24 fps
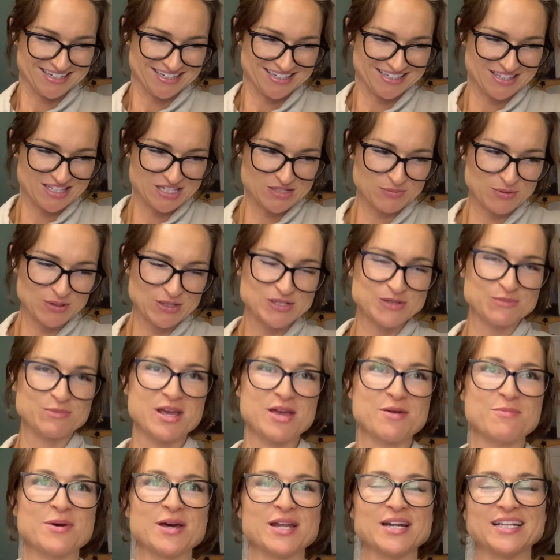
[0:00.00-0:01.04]
This person may
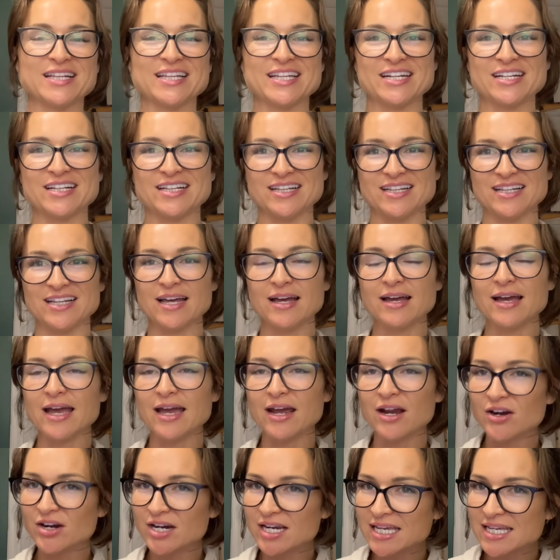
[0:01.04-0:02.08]
have been a little
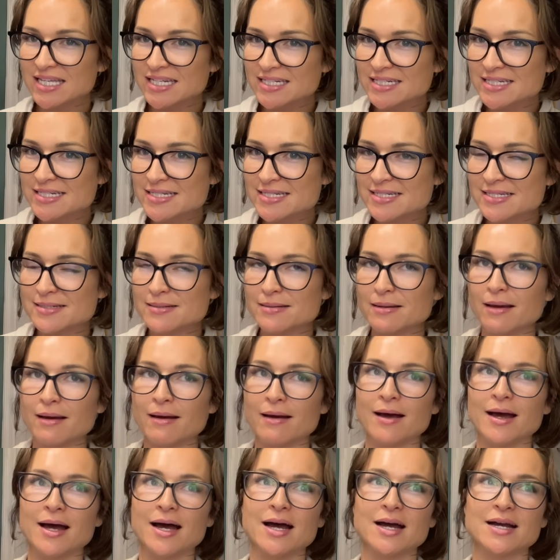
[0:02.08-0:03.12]
arrogant,
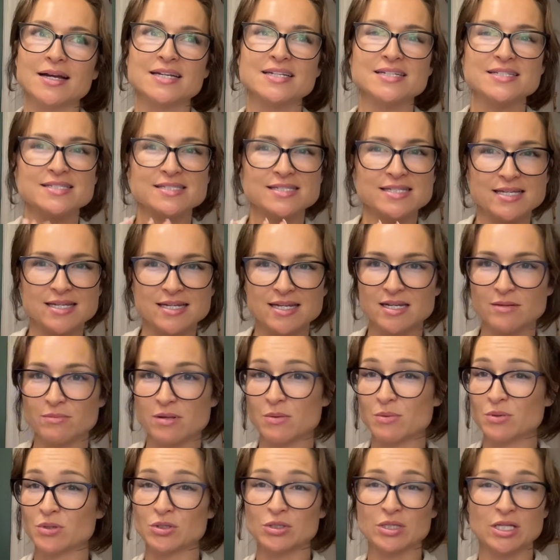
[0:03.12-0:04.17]
conceited.
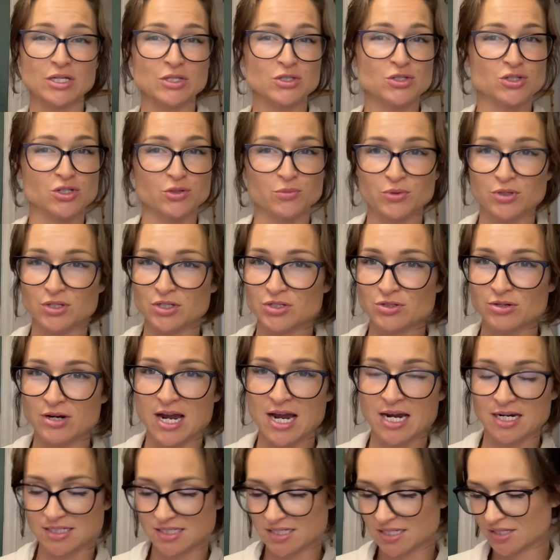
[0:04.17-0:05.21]
Maybe they're like super
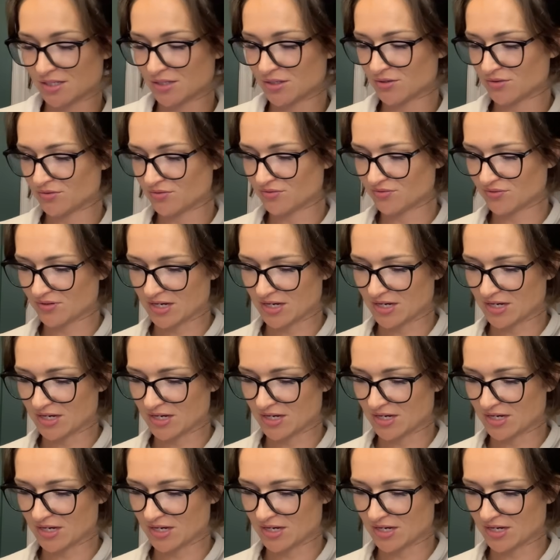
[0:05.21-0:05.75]
attractive.